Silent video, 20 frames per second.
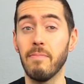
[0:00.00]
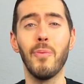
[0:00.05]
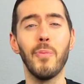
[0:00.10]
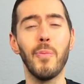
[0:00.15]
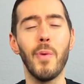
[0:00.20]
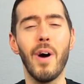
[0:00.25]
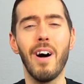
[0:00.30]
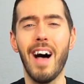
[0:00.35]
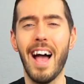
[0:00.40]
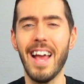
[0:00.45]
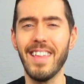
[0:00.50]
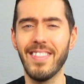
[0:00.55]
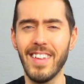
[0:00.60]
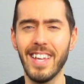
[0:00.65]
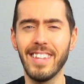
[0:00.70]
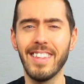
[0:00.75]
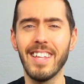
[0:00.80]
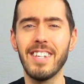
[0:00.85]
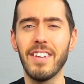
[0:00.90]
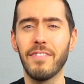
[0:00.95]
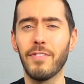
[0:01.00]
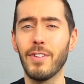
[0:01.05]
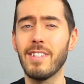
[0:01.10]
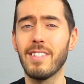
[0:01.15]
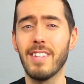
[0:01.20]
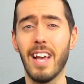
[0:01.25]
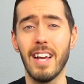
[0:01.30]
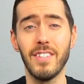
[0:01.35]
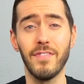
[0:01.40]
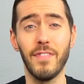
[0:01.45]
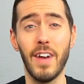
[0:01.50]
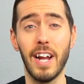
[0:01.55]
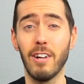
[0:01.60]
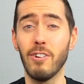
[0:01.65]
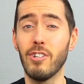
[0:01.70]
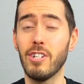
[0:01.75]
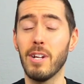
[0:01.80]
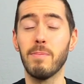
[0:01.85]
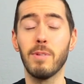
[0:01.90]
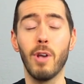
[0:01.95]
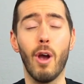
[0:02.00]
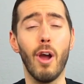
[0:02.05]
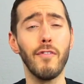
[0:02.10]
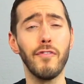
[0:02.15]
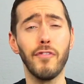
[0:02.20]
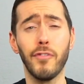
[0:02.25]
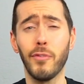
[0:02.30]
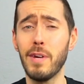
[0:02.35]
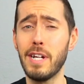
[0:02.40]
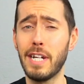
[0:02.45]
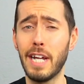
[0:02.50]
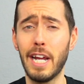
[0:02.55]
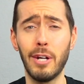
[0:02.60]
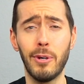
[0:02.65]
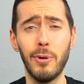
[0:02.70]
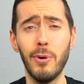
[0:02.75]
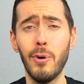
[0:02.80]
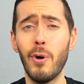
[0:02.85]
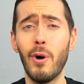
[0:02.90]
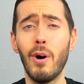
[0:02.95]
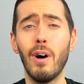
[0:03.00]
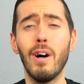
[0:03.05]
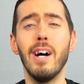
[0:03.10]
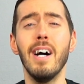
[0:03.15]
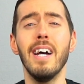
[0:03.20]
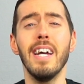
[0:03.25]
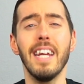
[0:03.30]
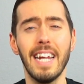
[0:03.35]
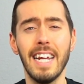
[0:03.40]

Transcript: While I think the different sized fighter ships are freaking cool,